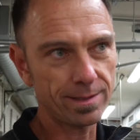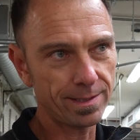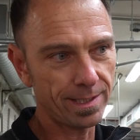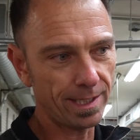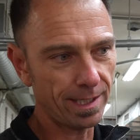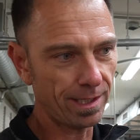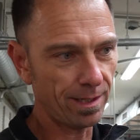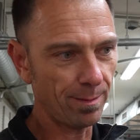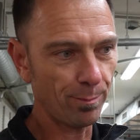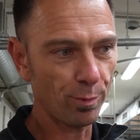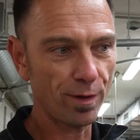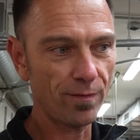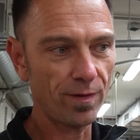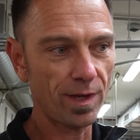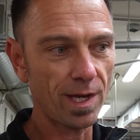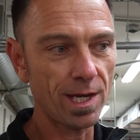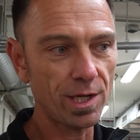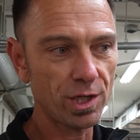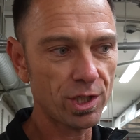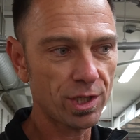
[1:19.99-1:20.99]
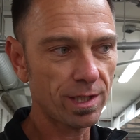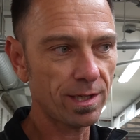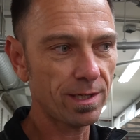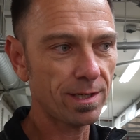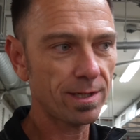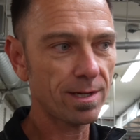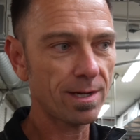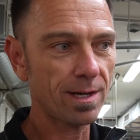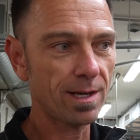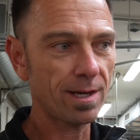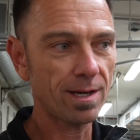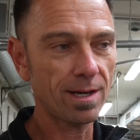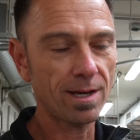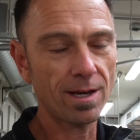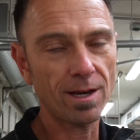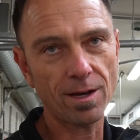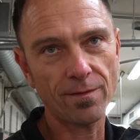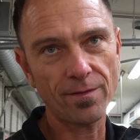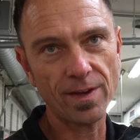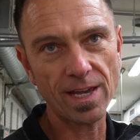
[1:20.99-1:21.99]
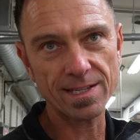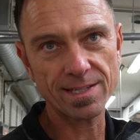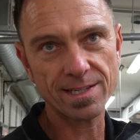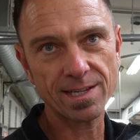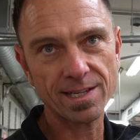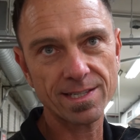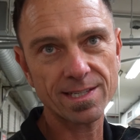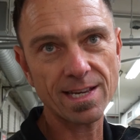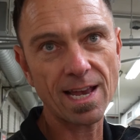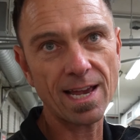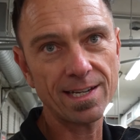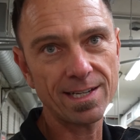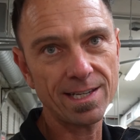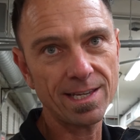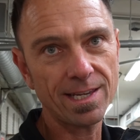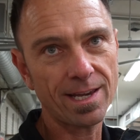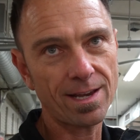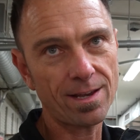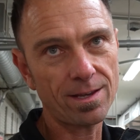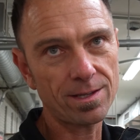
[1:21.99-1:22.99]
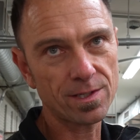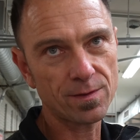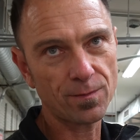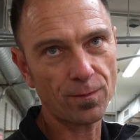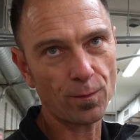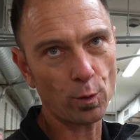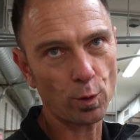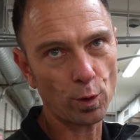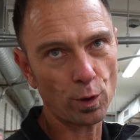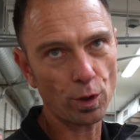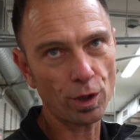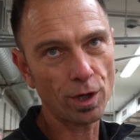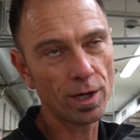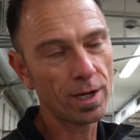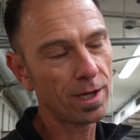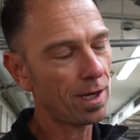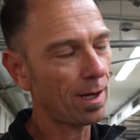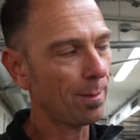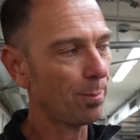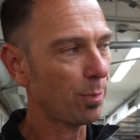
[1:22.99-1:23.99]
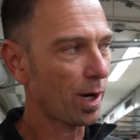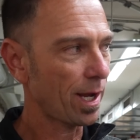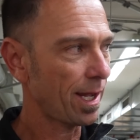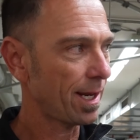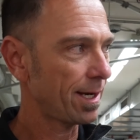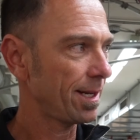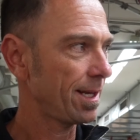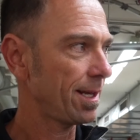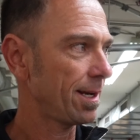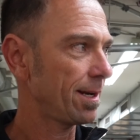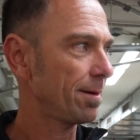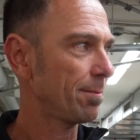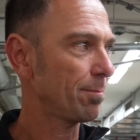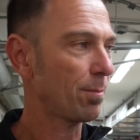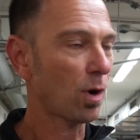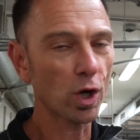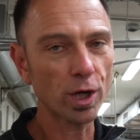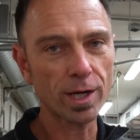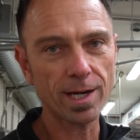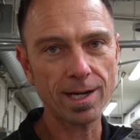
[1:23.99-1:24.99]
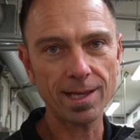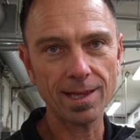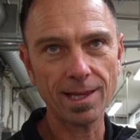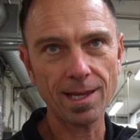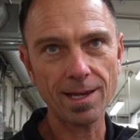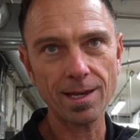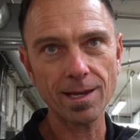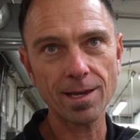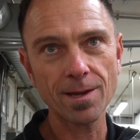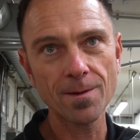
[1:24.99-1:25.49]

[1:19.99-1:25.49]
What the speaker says: did an abbreviation of SSI Decals for a branding marketing leg.